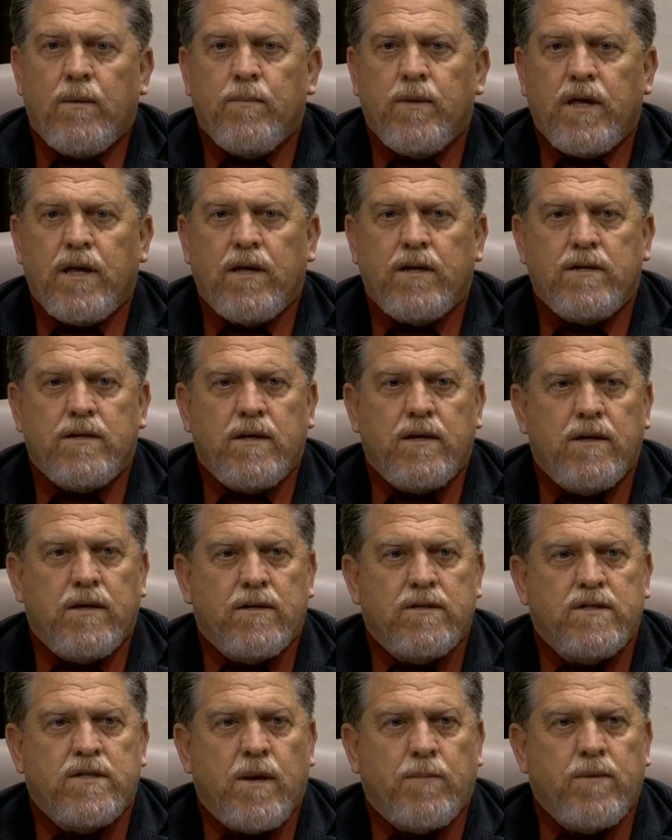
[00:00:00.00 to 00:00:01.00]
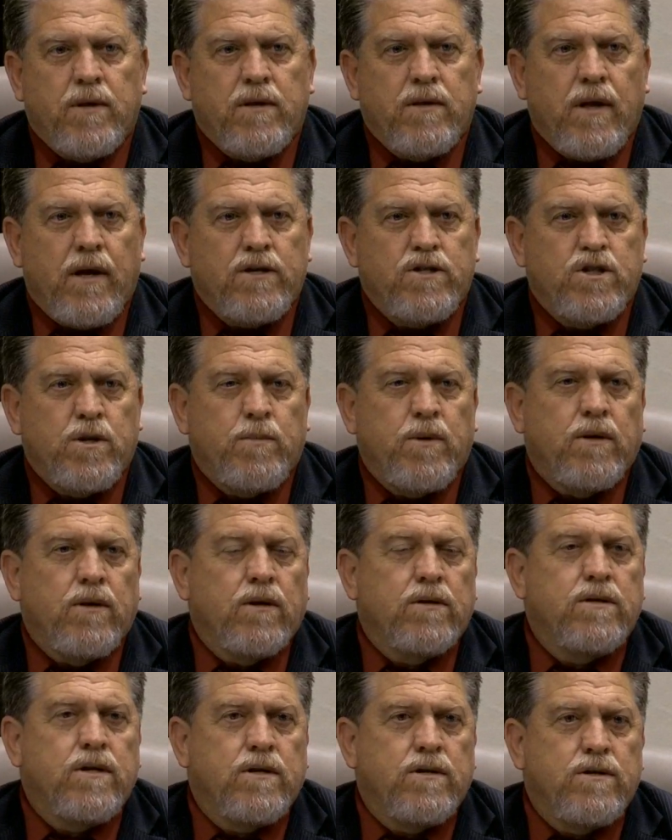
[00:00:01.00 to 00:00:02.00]
It is something that should be
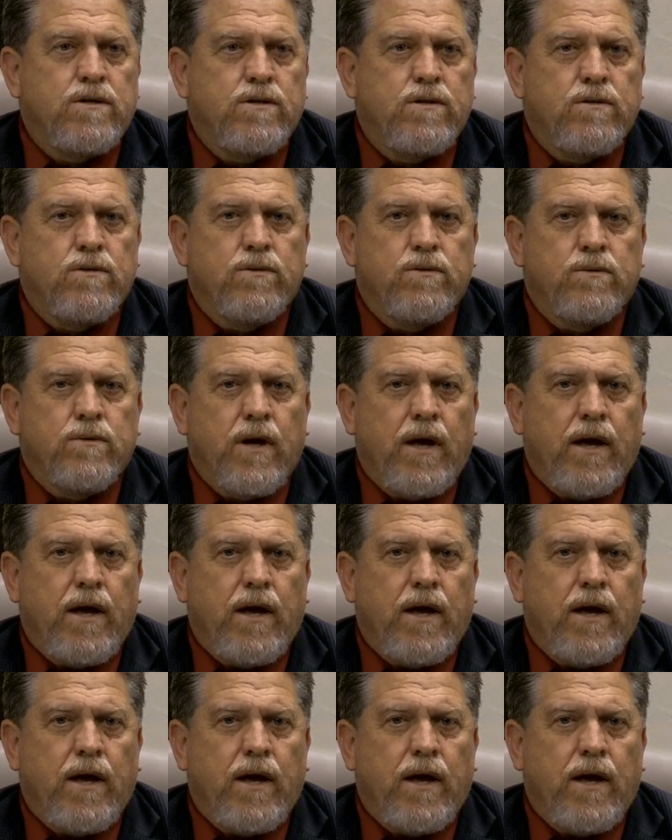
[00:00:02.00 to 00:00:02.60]
looked into